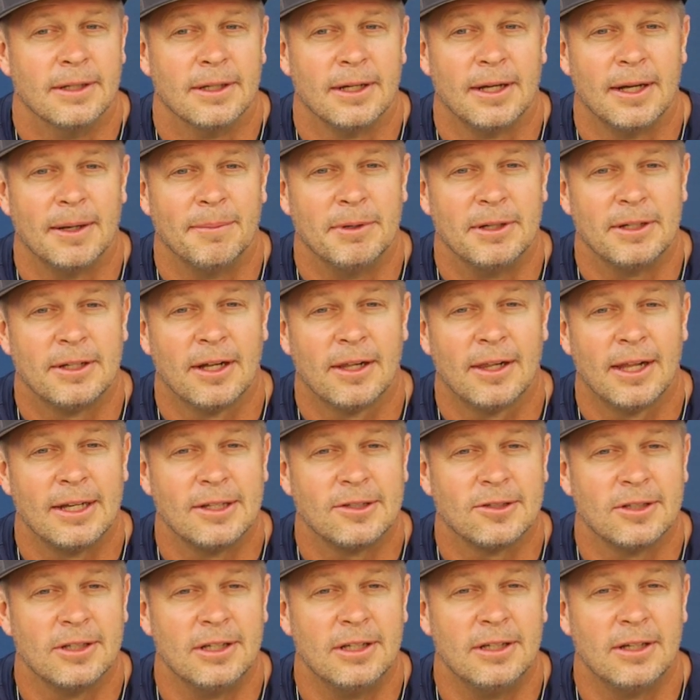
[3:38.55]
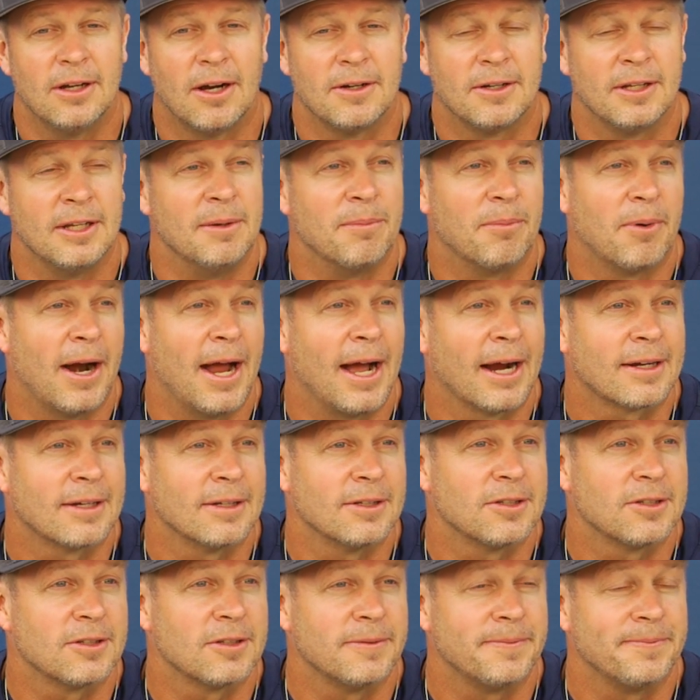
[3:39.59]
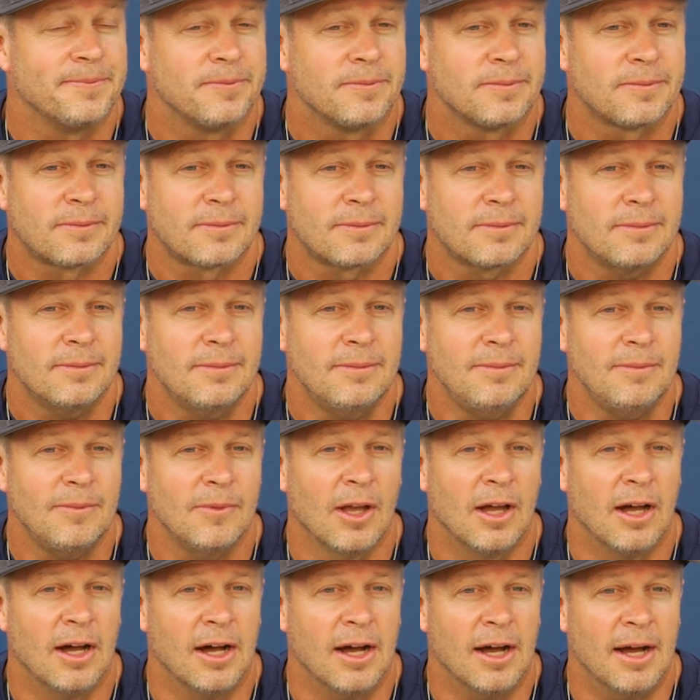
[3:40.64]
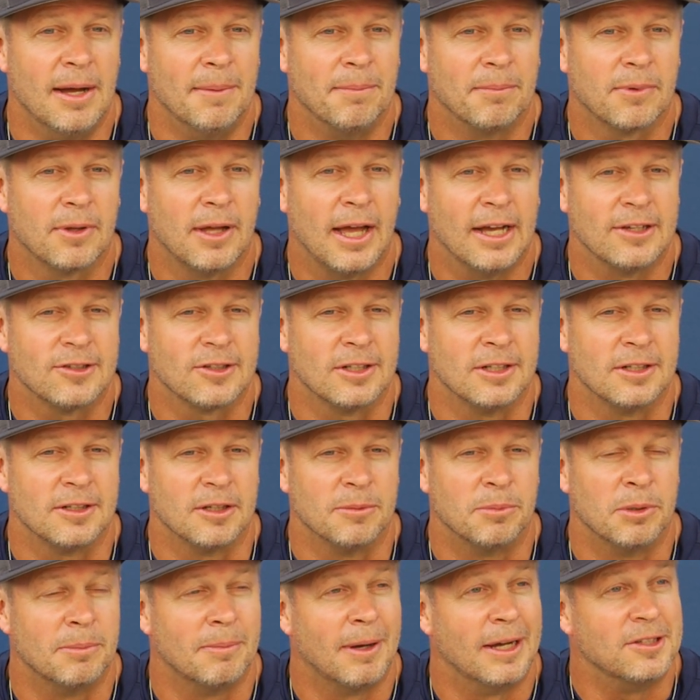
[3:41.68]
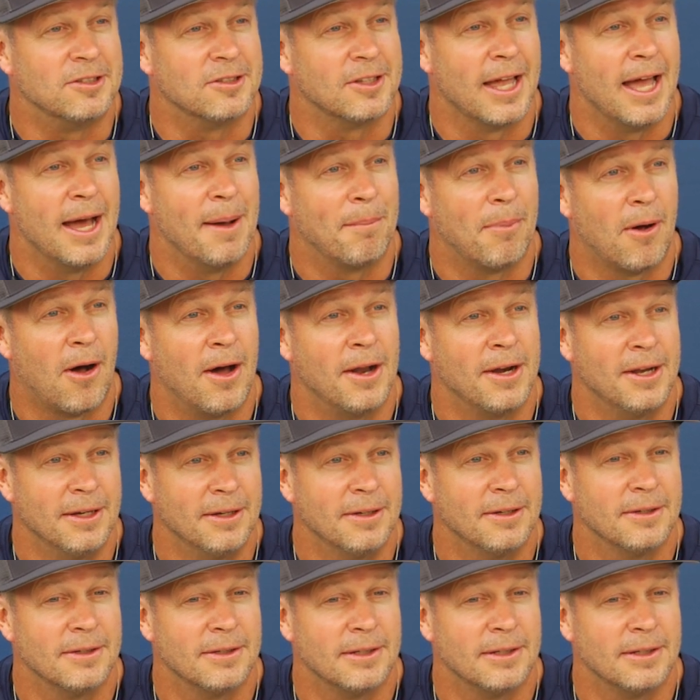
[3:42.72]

Um, until I see our team practice, I'm hesitant to put my stamp on it.